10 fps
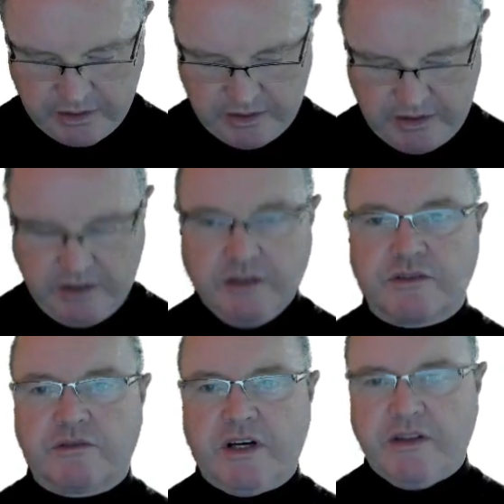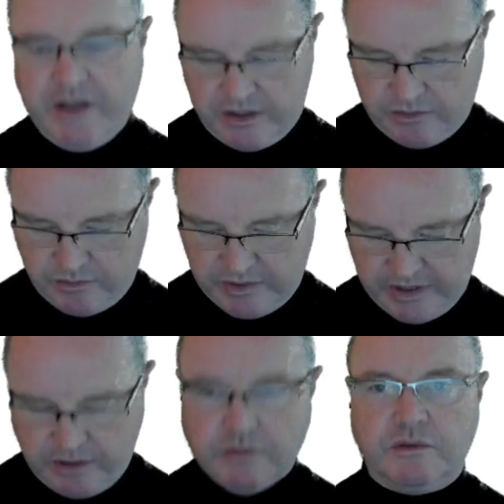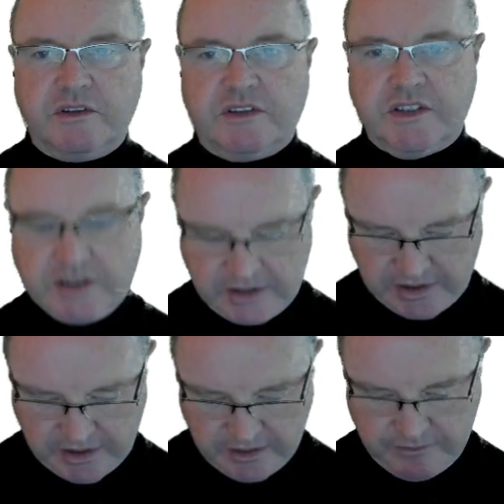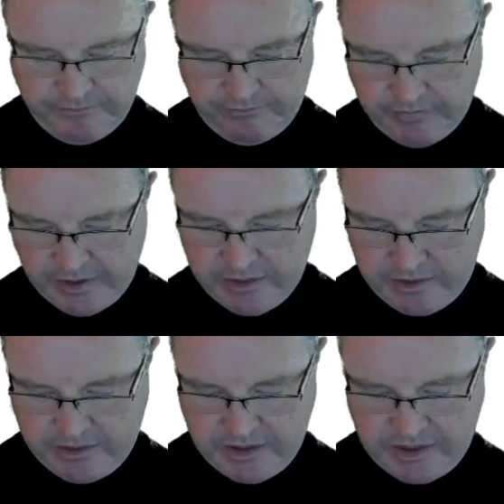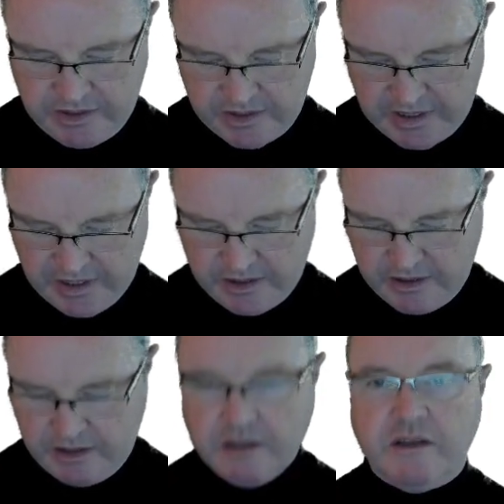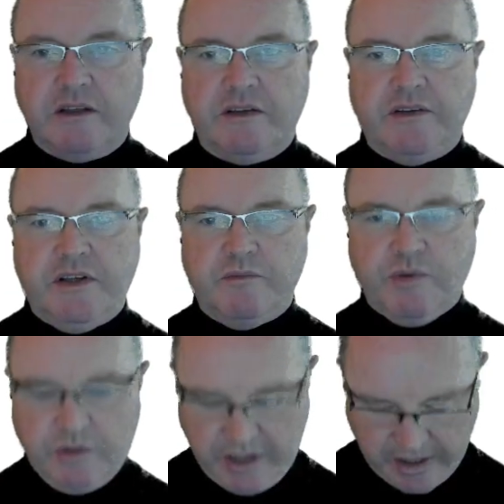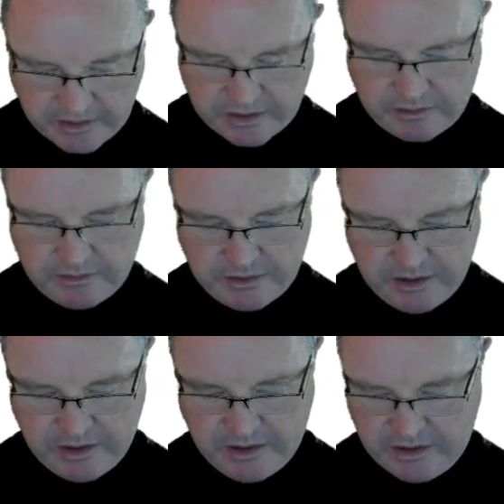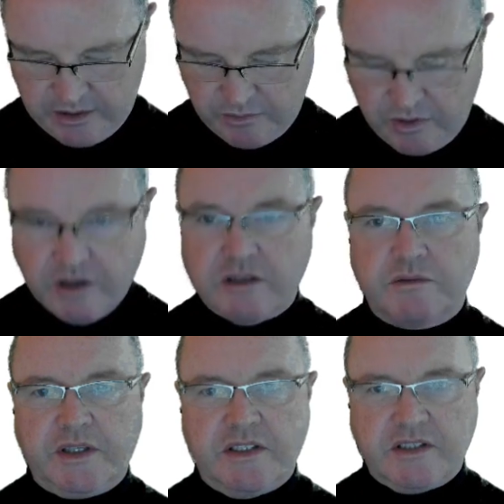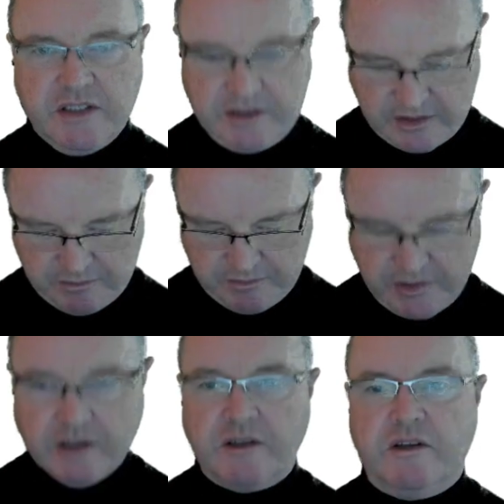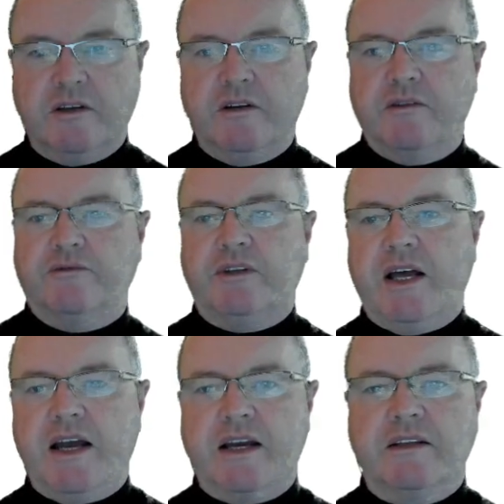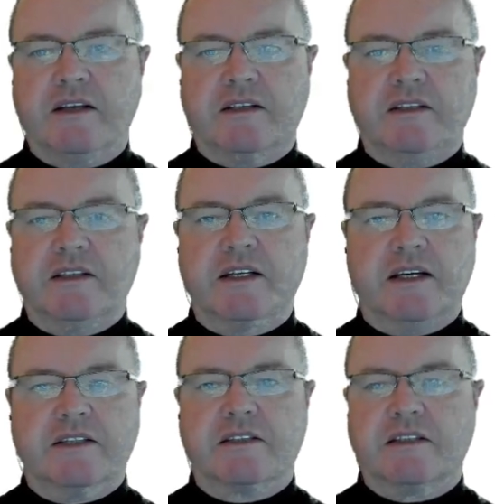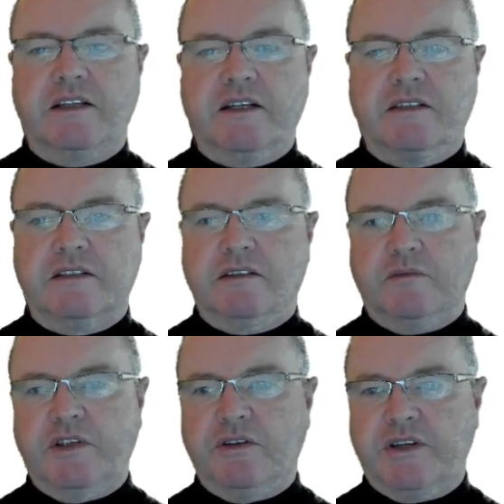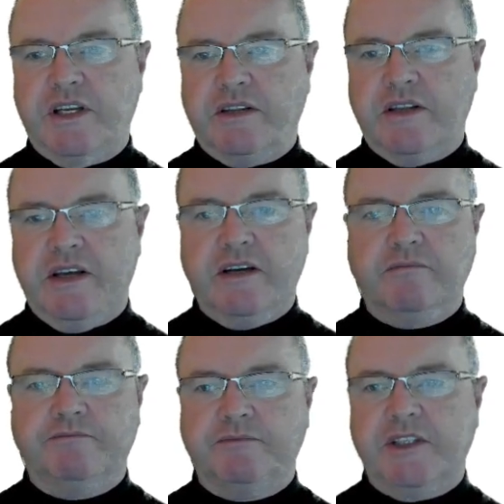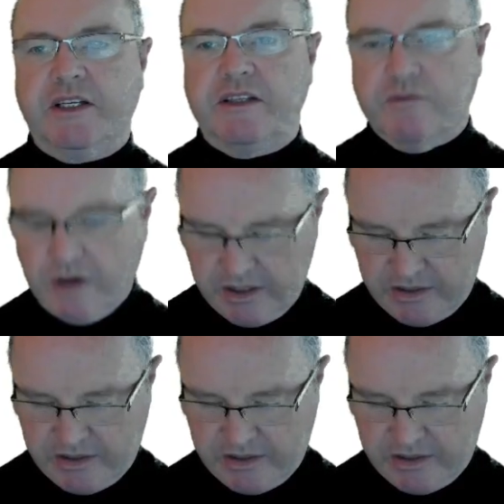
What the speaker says: is greater than or equal to 16, then send the input out. Otherwise we can send some flag that indicates that we're not yet there, -1